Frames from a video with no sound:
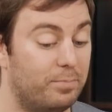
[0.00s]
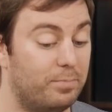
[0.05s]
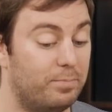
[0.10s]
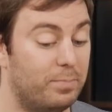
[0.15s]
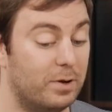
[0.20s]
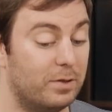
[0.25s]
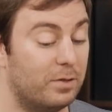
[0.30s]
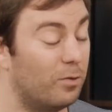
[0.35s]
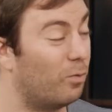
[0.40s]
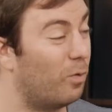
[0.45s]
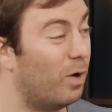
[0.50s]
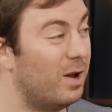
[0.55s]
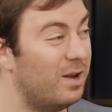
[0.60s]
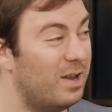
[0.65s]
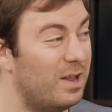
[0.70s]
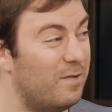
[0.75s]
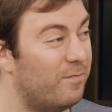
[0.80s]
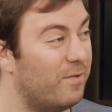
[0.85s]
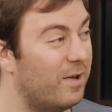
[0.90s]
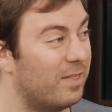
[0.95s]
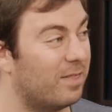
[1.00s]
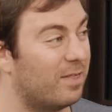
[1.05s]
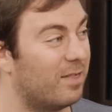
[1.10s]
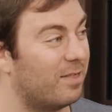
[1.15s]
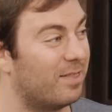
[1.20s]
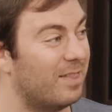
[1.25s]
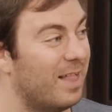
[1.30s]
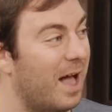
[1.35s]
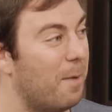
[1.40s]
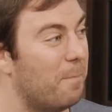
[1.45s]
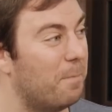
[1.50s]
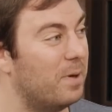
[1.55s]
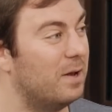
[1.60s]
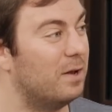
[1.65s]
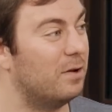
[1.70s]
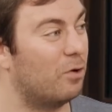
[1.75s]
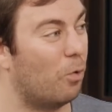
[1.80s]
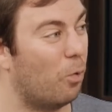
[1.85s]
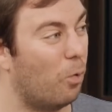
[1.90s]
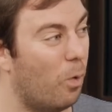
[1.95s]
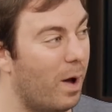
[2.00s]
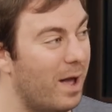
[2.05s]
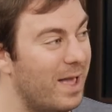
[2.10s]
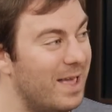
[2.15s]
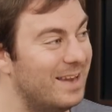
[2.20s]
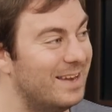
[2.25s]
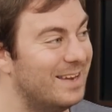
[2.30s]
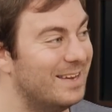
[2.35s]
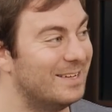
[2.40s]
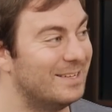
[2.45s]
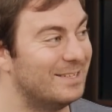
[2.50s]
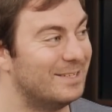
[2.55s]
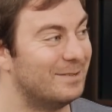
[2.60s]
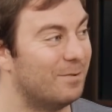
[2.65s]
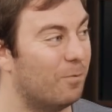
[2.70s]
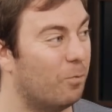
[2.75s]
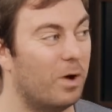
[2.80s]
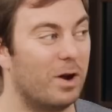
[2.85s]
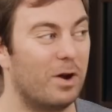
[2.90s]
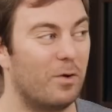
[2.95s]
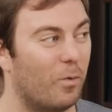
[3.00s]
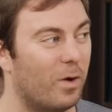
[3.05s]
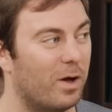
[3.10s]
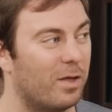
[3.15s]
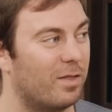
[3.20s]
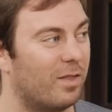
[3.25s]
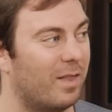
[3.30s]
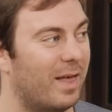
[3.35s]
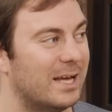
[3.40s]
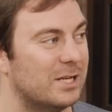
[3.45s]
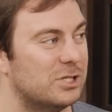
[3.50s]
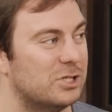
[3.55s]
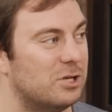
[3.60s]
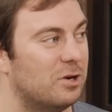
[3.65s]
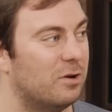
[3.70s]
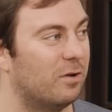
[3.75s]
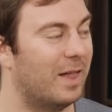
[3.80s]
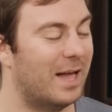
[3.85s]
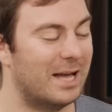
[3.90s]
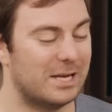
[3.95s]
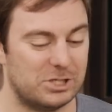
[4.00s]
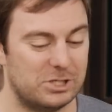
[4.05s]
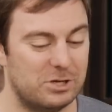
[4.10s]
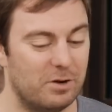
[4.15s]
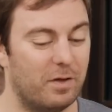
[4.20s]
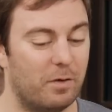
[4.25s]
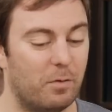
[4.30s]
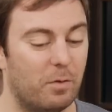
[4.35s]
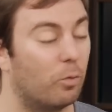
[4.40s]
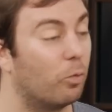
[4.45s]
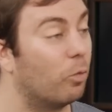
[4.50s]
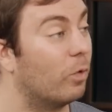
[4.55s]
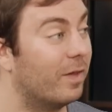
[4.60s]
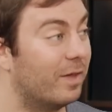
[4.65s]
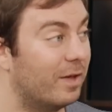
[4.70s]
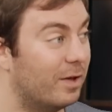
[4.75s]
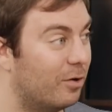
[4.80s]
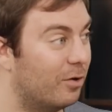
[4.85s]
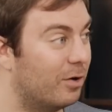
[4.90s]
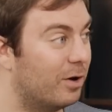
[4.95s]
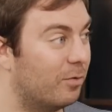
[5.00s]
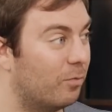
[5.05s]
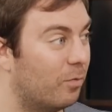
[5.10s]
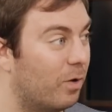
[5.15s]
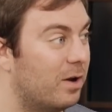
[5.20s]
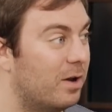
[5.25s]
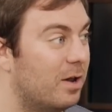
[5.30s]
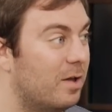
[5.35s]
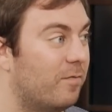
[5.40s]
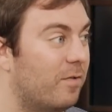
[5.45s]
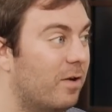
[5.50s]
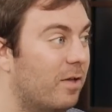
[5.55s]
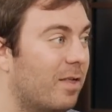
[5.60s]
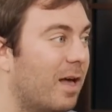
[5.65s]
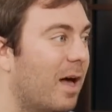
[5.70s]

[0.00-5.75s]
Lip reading: But the run defense has not been quite what it was last year. Last year, they were really good in run defense.